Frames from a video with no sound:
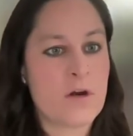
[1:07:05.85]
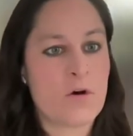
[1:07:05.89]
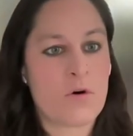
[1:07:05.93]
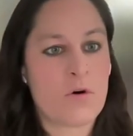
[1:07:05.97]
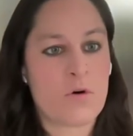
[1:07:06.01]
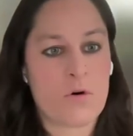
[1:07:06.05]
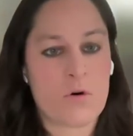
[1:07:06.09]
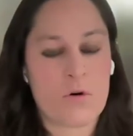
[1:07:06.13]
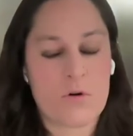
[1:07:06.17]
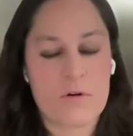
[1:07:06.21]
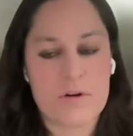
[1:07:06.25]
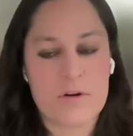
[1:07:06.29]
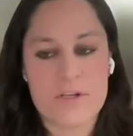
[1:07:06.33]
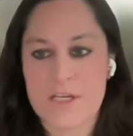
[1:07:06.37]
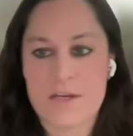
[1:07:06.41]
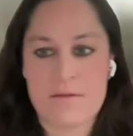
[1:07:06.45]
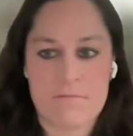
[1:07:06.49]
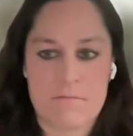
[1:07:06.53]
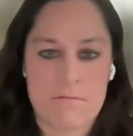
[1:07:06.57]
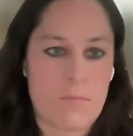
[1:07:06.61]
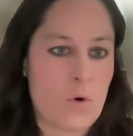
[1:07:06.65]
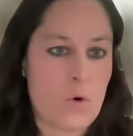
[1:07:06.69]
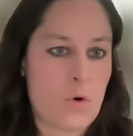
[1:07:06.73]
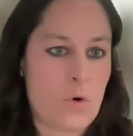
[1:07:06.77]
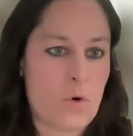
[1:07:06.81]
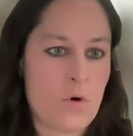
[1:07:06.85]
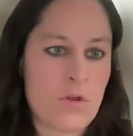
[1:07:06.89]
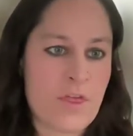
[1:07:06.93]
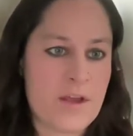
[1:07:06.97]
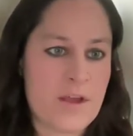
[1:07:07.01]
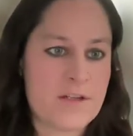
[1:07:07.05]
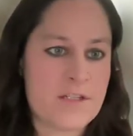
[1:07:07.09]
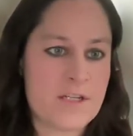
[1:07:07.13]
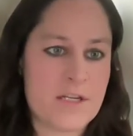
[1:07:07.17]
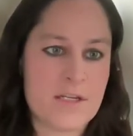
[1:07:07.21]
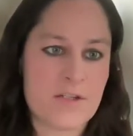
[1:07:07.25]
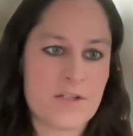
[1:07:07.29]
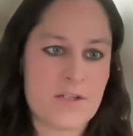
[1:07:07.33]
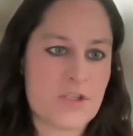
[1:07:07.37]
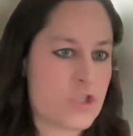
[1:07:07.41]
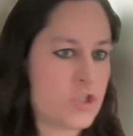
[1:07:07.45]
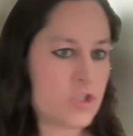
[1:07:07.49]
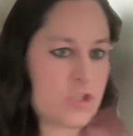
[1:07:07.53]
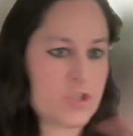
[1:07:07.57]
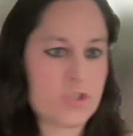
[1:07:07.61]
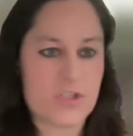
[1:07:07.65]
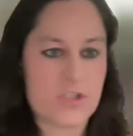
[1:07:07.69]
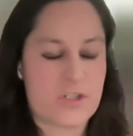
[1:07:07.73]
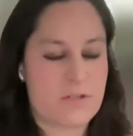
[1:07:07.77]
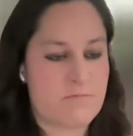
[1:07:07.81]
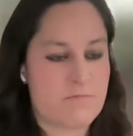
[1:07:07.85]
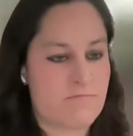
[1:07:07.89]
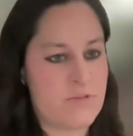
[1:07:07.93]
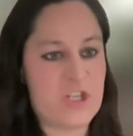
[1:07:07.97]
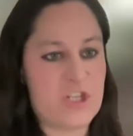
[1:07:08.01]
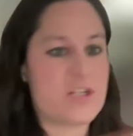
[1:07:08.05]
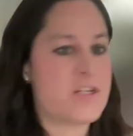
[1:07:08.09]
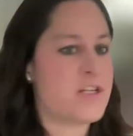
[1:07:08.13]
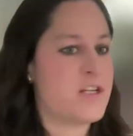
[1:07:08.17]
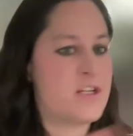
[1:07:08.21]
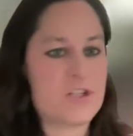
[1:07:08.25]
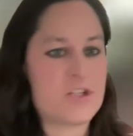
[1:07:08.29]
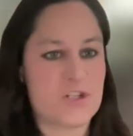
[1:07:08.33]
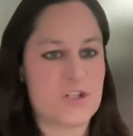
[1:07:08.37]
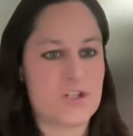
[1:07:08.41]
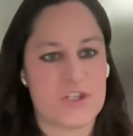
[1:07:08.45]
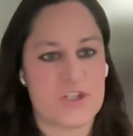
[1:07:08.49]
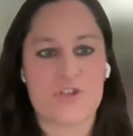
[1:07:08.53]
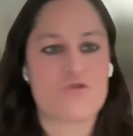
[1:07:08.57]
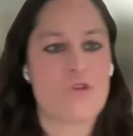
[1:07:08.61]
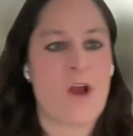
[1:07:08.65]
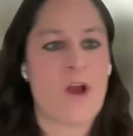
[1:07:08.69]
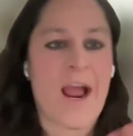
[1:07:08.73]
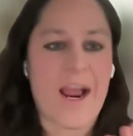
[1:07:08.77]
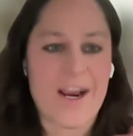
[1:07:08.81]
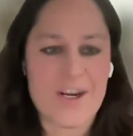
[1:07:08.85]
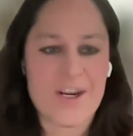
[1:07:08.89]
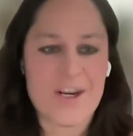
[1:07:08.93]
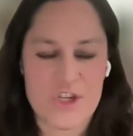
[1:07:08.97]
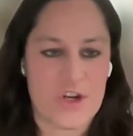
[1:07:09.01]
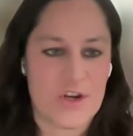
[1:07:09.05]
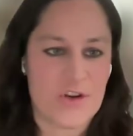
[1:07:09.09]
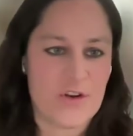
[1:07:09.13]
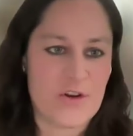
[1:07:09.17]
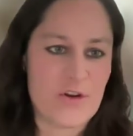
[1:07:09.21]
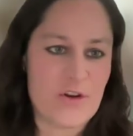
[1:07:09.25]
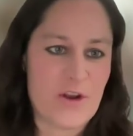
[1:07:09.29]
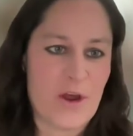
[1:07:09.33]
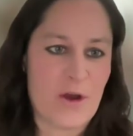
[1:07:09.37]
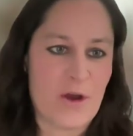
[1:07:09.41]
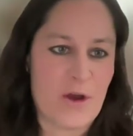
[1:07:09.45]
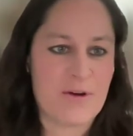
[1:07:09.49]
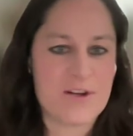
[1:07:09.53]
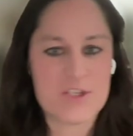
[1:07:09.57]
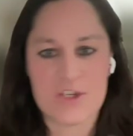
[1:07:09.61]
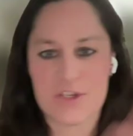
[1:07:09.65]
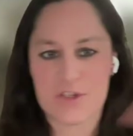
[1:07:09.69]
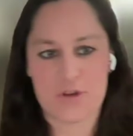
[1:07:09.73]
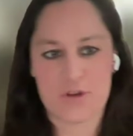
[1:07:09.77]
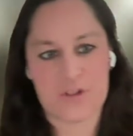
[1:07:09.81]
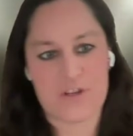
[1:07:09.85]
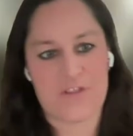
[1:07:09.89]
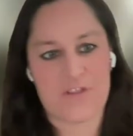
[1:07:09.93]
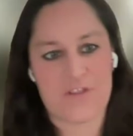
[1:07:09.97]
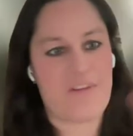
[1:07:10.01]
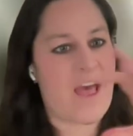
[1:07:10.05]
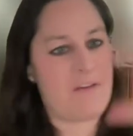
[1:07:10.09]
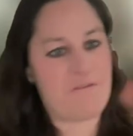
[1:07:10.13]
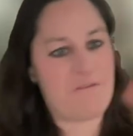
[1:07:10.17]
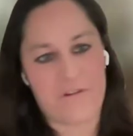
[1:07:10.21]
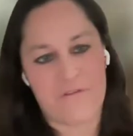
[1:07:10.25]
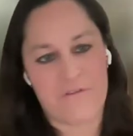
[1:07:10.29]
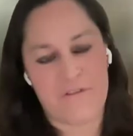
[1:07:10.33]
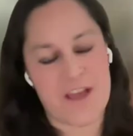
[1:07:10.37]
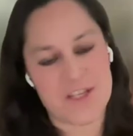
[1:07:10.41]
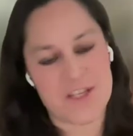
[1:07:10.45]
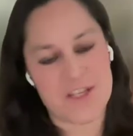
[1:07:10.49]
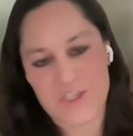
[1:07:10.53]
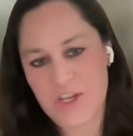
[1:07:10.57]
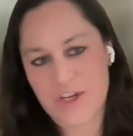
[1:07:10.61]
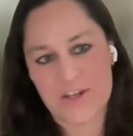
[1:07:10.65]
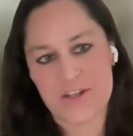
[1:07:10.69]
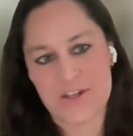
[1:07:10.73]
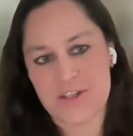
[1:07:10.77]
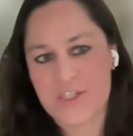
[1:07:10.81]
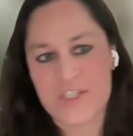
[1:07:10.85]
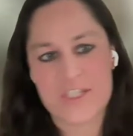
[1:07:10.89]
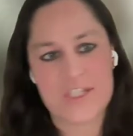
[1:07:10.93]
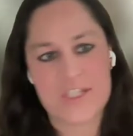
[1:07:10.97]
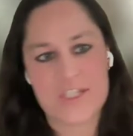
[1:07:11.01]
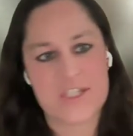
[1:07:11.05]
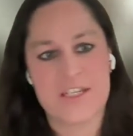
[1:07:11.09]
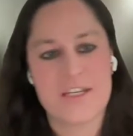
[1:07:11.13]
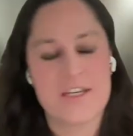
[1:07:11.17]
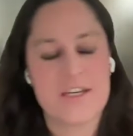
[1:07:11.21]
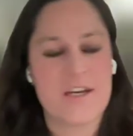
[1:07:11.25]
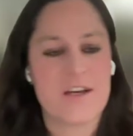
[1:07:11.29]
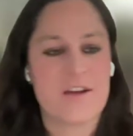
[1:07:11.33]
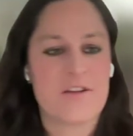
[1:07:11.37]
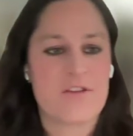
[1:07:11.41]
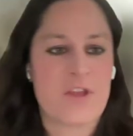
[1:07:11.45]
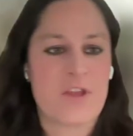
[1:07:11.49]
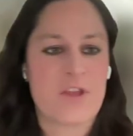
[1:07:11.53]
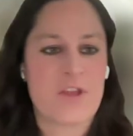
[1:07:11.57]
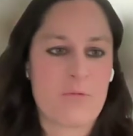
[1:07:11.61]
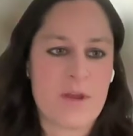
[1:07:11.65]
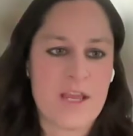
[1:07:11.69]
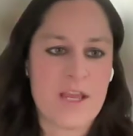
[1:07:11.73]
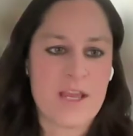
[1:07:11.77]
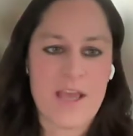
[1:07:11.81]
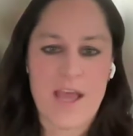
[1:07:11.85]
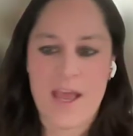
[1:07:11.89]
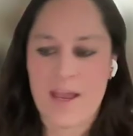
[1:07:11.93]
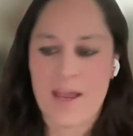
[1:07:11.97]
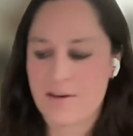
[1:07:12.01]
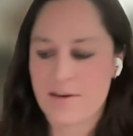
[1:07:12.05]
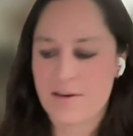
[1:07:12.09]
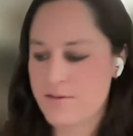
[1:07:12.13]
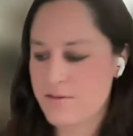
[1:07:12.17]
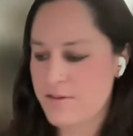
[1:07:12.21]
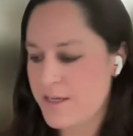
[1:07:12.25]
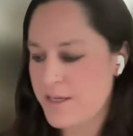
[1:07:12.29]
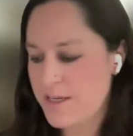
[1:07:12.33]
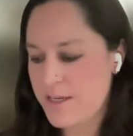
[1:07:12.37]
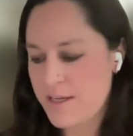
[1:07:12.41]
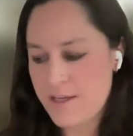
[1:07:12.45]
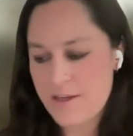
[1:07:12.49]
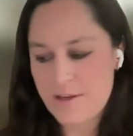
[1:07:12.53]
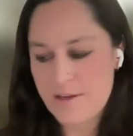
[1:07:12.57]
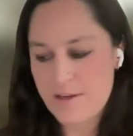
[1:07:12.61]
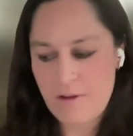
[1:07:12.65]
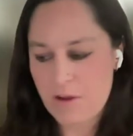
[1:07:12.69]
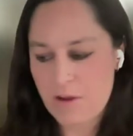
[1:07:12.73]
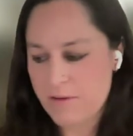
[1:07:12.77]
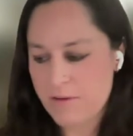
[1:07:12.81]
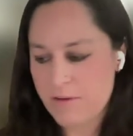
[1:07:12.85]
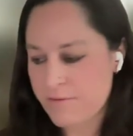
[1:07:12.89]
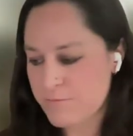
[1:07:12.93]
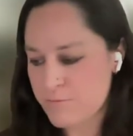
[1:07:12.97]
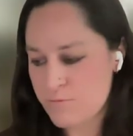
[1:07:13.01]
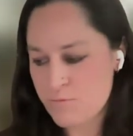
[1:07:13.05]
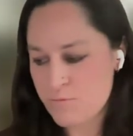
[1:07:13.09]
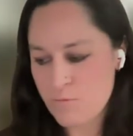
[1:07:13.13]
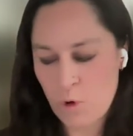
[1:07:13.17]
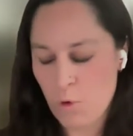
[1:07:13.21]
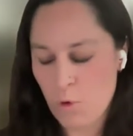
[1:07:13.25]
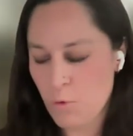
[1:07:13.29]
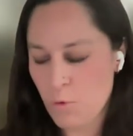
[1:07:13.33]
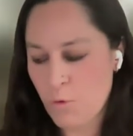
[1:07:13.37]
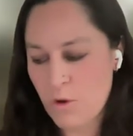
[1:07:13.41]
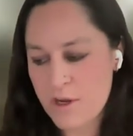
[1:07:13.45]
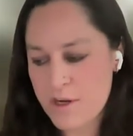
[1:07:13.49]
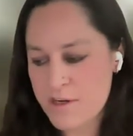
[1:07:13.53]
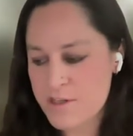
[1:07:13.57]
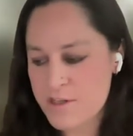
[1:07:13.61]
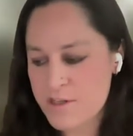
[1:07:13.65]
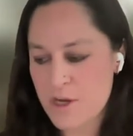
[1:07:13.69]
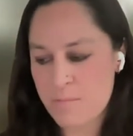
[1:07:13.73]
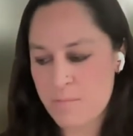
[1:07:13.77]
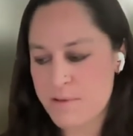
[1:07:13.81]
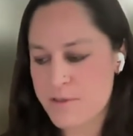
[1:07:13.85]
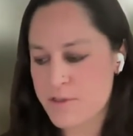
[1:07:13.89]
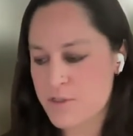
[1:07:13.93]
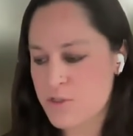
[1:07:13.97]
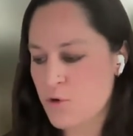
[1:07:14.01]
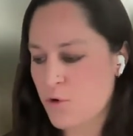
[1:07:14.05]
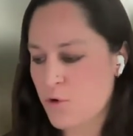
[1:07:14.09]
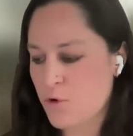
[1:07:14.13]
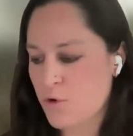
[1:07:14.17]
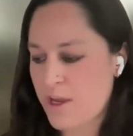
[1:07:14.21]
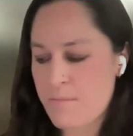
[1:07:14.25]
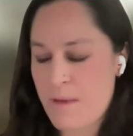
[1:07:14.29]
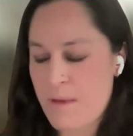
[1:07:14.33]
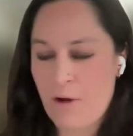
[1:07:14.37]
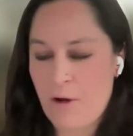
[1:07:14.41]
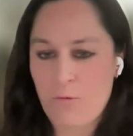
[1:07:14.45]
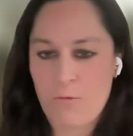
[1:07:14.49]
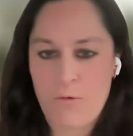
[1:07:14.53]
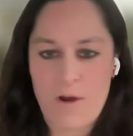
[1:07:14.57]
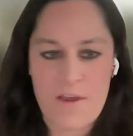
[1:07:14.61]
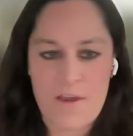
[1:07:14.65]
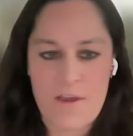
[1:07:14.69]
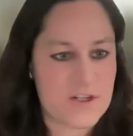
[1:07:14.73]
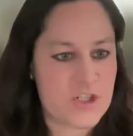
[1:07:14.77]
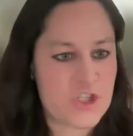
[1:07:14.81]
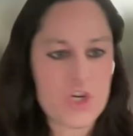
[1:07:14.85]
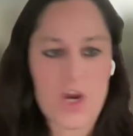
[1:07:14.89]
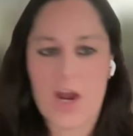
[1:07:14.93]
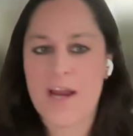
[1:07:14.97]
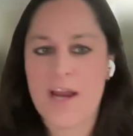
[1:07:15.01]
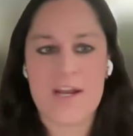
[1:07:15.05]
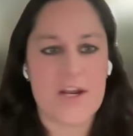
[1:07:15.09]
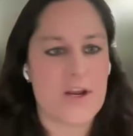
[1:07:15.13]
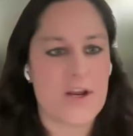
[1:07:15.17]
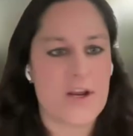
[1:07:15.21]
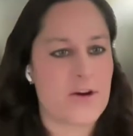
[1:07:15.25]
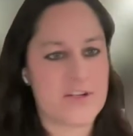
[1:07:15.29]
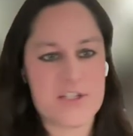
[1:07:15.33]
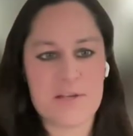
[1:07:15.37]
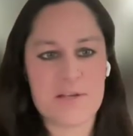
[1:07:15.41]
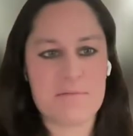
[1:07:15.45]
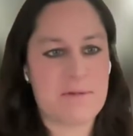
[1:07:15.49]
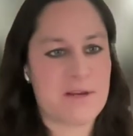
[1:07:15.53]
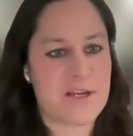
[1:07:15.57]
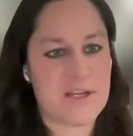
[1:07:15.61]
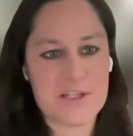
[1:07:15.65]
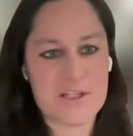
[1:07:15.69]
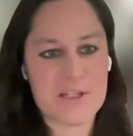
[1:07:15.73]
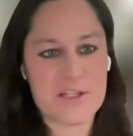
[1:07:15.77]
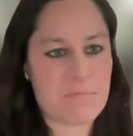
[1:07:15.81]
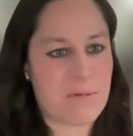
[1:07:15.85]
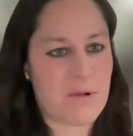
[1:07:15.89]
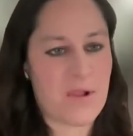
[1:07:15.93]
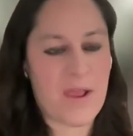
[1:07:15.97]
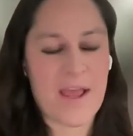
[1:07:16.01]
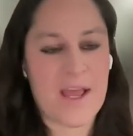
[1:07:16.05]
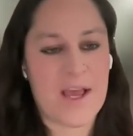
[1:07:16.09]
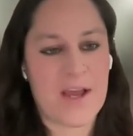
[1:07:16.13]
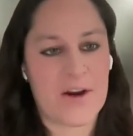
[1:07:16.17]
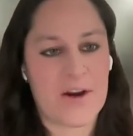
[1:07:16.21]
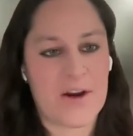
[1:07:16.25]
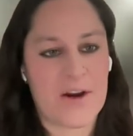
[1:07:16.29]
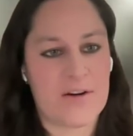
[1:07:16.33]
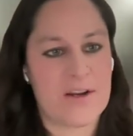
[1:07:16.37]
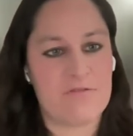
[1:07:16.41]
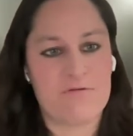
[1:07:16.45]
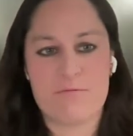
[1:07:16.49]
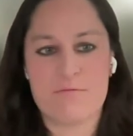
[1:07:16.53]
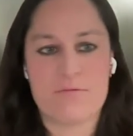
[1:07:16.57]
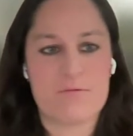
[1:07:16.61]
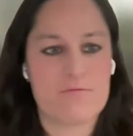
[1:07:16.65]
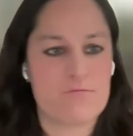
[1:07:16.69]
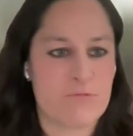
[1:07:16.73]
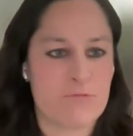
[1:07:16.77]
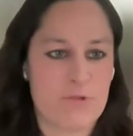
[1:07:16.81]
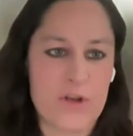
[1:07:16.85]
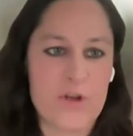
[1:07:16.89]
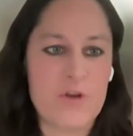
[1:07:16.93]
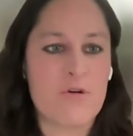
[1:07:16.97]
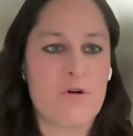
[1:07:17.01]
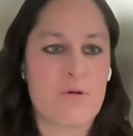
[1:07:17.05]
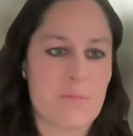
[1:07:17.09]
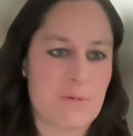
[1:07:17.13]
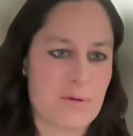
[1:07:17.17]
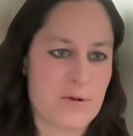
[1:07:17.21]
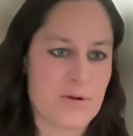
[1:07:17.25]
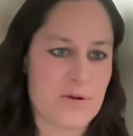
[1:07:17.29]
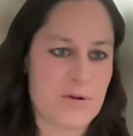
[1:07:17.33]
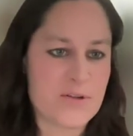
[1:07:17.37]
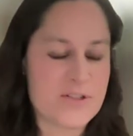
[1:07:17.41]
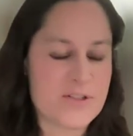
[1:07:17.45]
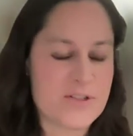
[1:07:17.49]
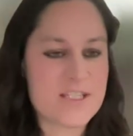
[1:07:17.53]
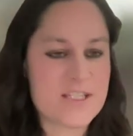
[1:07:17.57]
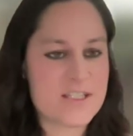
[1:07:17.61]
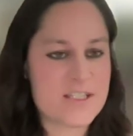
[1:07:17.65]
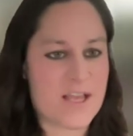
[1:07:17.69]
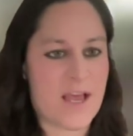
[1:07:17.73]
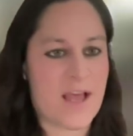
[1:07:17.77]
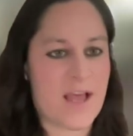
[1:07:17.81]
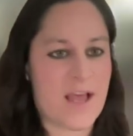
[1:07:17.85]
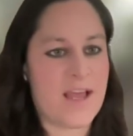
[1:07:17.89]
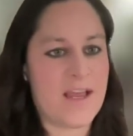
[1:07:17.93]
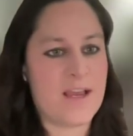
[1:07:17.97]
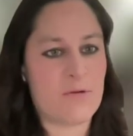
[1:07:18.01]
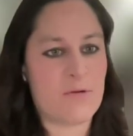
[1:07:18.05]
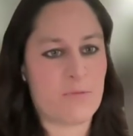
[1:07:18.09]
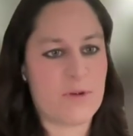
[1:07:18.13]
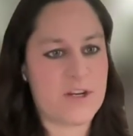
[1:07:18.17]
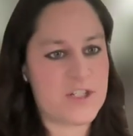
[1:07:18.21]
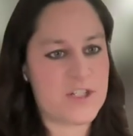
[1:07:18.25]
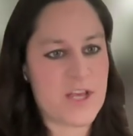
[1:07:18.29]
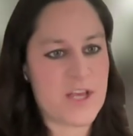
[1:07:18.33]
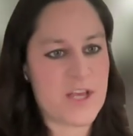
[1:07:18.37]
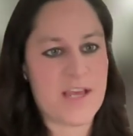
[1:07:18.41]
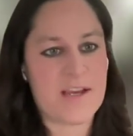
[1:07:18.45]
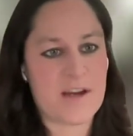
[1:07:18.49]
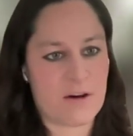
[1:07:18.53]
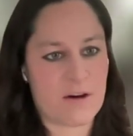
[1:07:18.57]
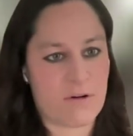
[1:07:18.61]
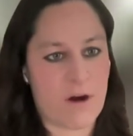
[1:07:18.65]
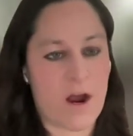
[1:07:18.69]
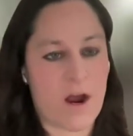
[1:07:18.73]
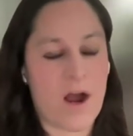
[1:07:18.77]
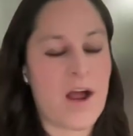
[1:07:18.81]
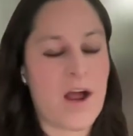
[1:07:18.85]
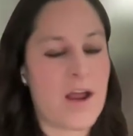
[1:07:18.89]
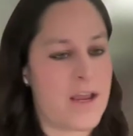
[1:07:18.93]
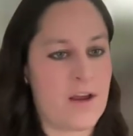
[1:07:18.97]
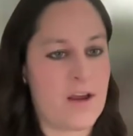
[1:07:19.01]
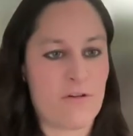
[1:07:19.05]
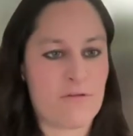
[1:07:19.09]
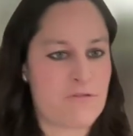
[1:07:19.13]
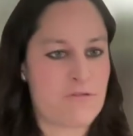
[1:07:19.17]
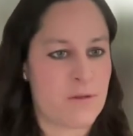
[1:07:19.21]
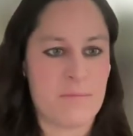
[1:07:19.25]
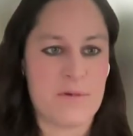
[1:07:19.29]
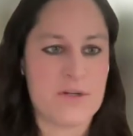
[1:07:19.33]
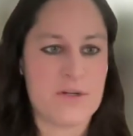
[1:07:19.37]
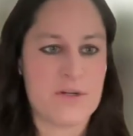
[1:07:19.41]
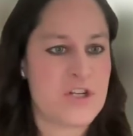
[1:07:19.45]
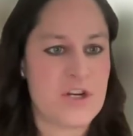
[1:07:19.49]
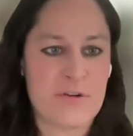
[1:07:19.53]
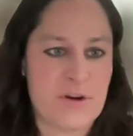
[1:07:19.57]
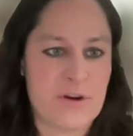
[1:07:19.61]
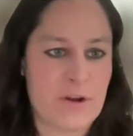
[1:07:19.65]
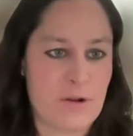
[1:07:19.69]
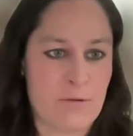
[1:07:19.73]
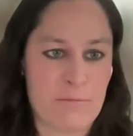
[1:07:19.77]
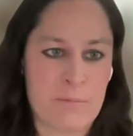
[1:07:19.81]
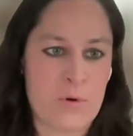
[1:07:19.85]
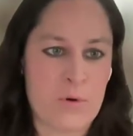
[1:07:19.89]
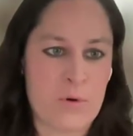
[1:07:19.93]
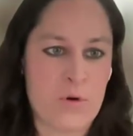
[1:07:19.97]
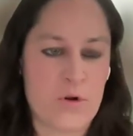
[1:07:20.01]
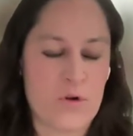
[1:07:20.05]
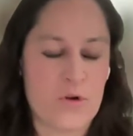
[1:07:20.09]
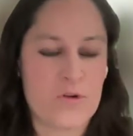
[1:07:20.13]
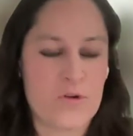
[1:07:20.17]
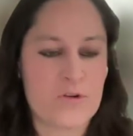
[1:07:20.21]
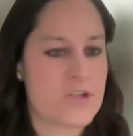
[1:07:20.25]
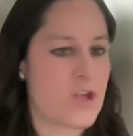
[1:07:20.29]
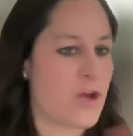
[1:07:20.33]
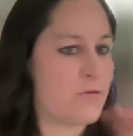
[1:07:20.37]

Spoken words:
Or is it more that it's a distraction, it's a sort of effervescence that we get all worked up and talking about whether China is the biggest player in renewables, say, and we take our eye off the material ball.